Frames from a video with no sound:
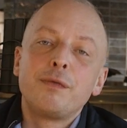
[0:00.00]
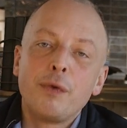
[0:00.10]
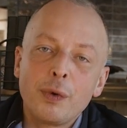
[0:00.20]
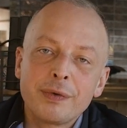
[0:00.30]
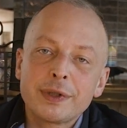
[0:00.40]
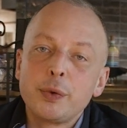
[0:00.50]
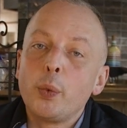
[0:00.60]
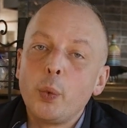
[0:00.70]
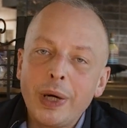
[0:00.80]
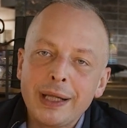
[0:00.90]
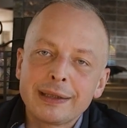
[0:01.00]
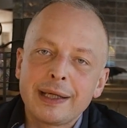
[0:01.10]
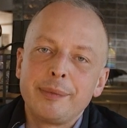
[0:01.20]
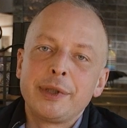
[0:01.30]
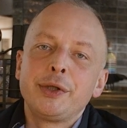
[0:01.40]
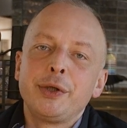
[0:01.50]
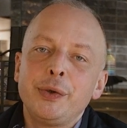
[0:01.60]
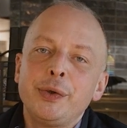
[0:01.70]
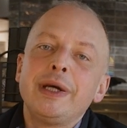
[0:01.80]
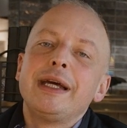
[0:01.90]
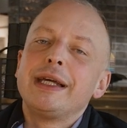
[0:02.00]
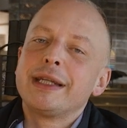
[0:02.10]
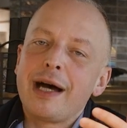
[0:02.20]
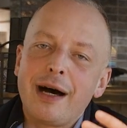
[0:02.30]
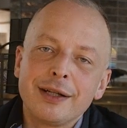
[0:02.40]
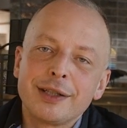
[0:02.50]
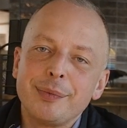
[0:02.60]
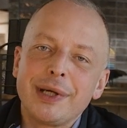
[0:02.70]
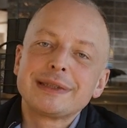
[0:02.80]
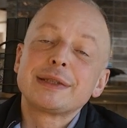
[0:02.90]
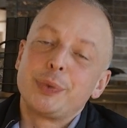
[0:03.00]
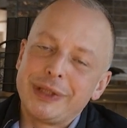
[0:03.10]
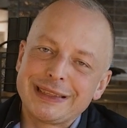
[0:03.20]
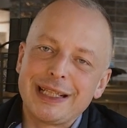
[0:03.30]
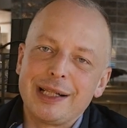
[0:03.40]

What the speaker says: forward to welcoming you in Andermatt, Swiss